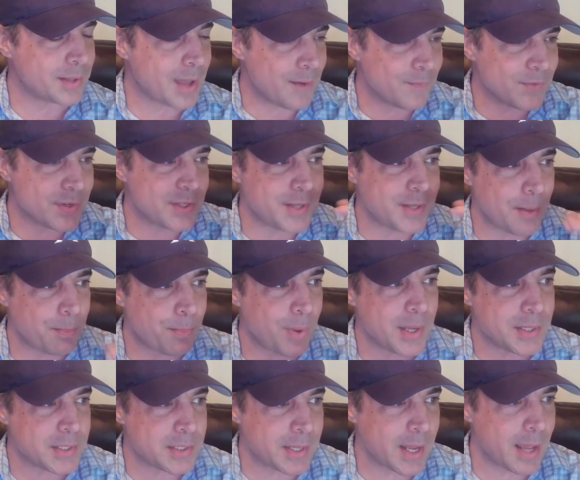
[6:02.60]
of
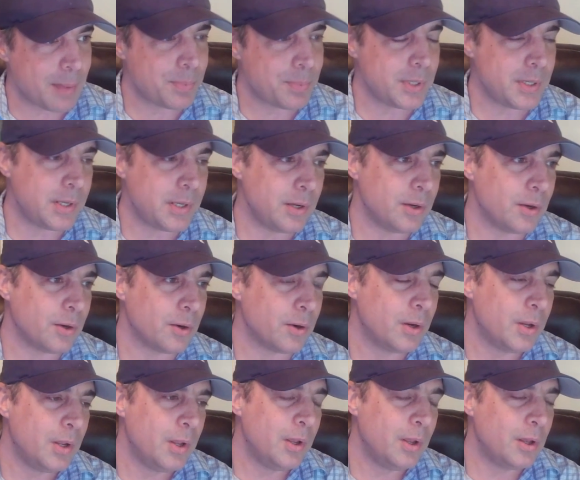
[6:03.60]
step-by-step in here,
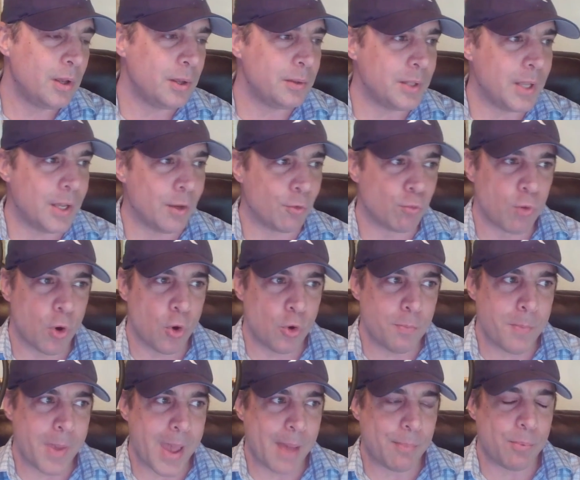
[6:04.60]
a
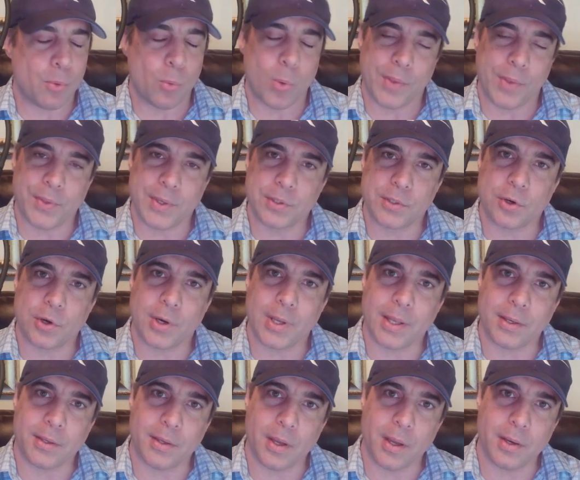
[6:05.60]
roadmap of when things are going to
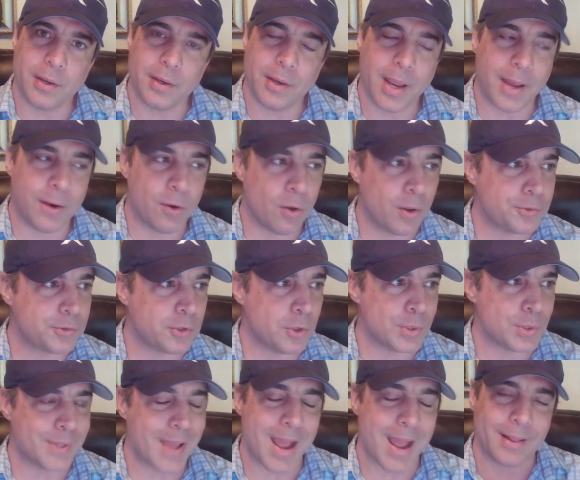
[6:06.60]
get done, and also
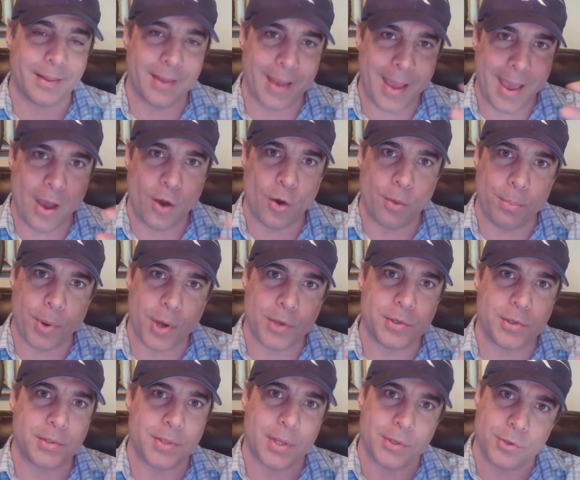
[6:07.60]
exactly how a
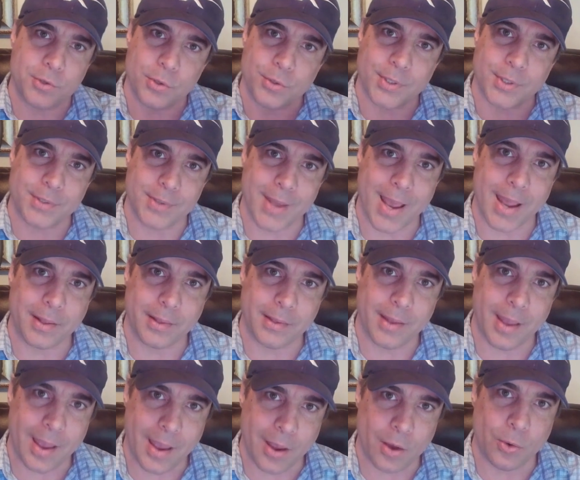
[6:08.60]
budget that shows exactly
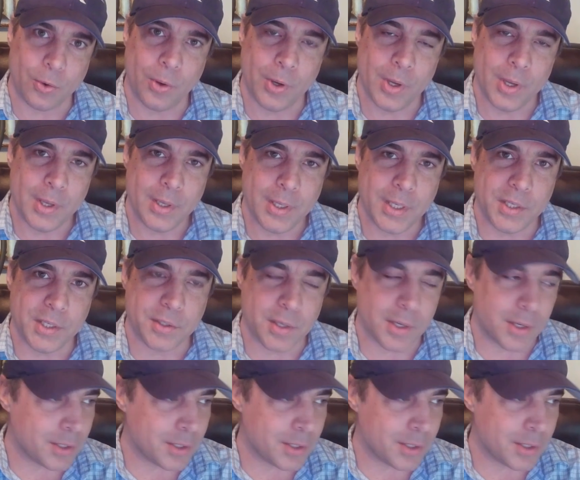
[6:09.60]
how he's going to